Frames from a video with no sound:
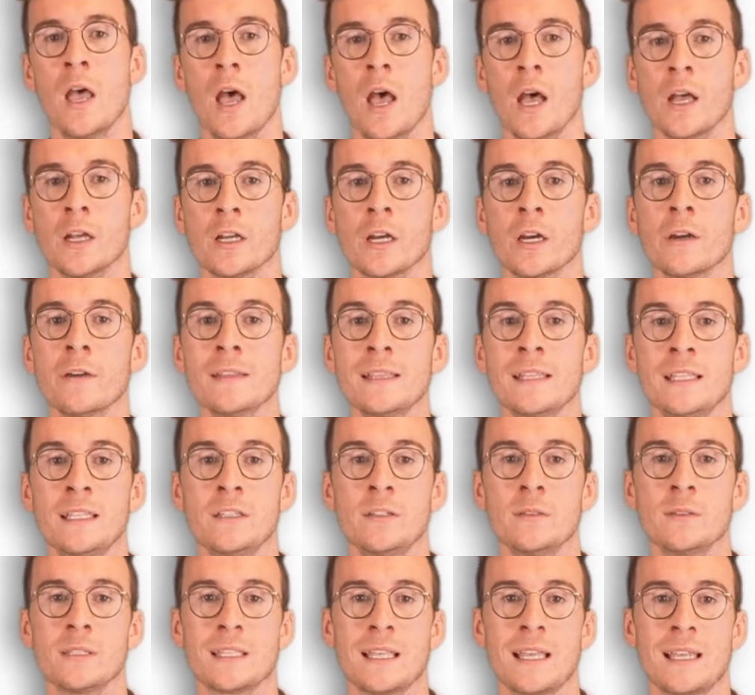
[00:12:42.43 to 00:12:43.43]
are currently
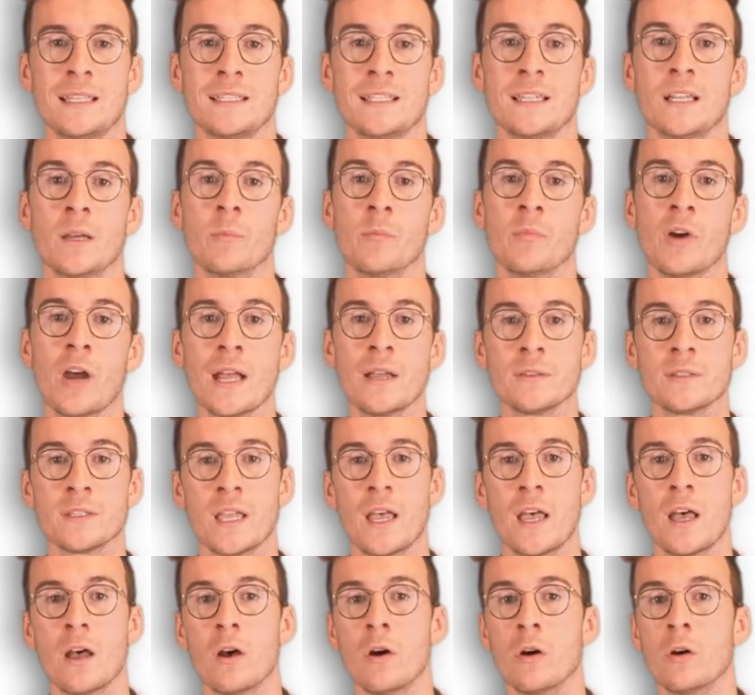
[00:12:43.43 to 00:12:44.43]
utilizing a browser